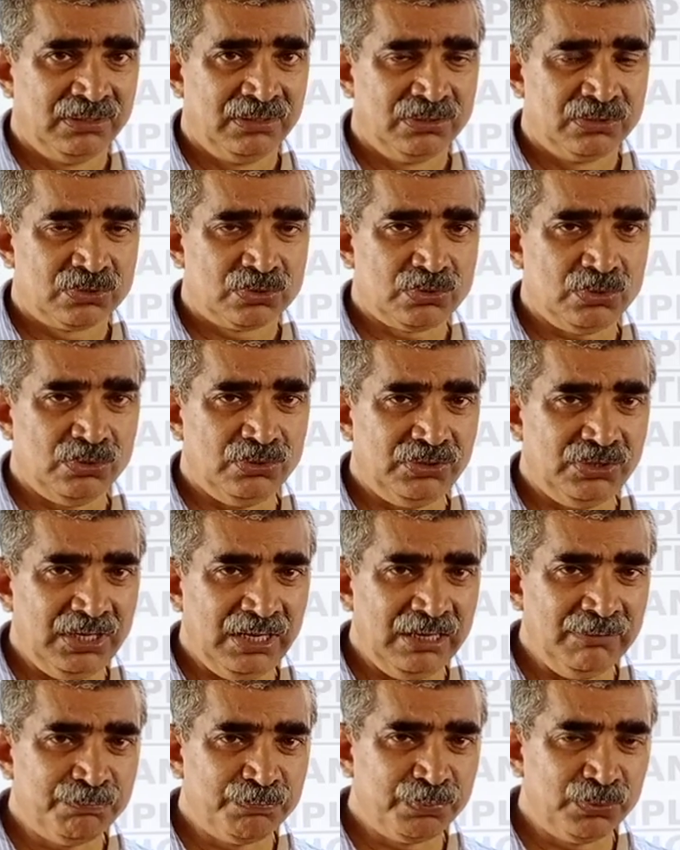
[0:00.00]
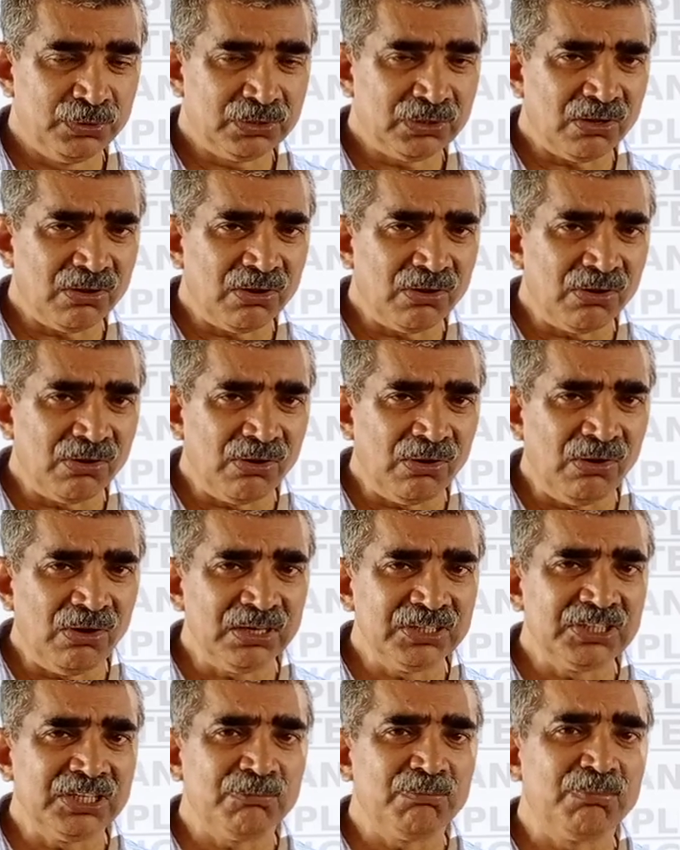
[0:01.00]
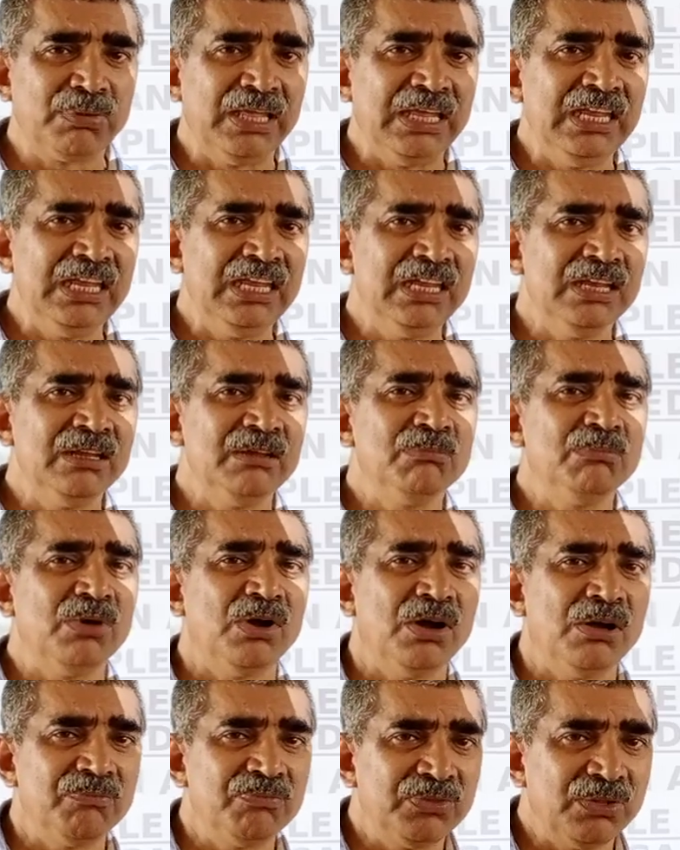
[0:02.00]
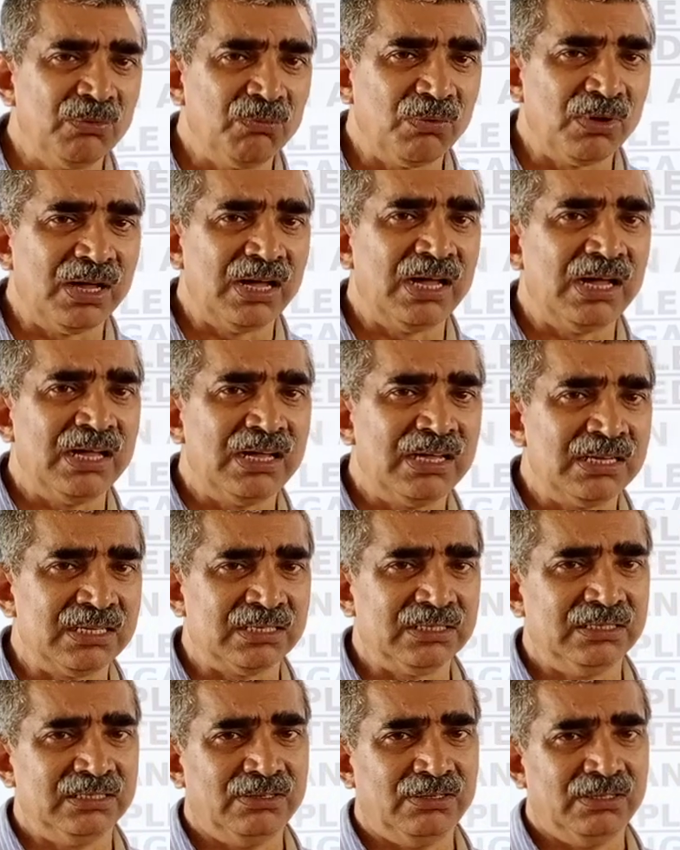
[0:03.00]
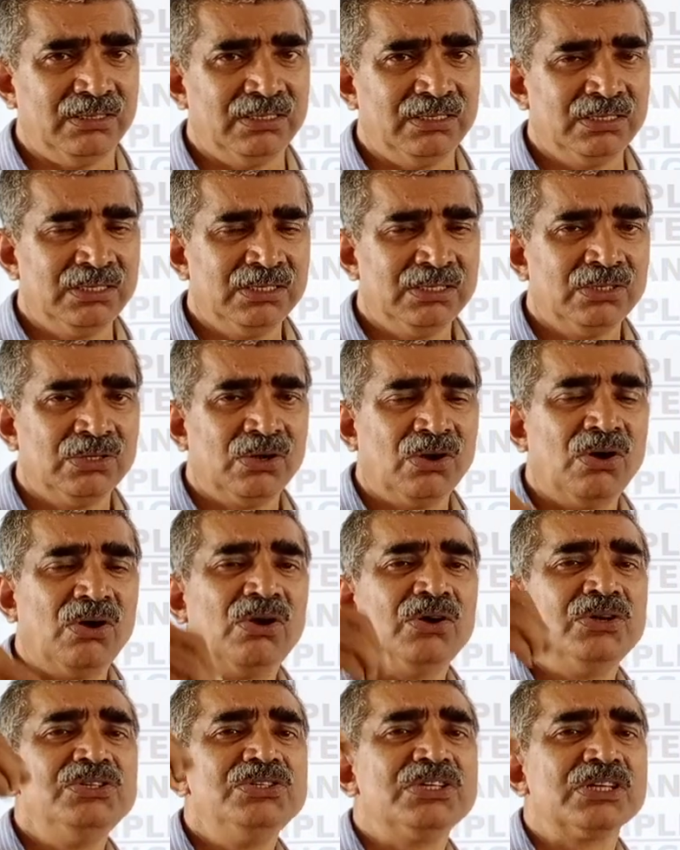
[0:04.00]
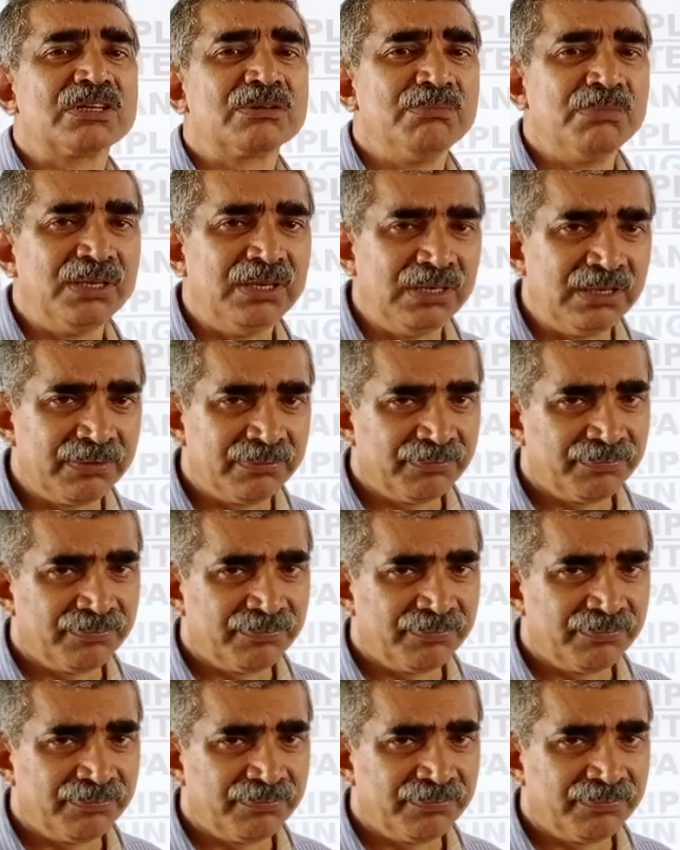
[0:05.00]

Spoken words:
So they put all the blame of the war on Germany.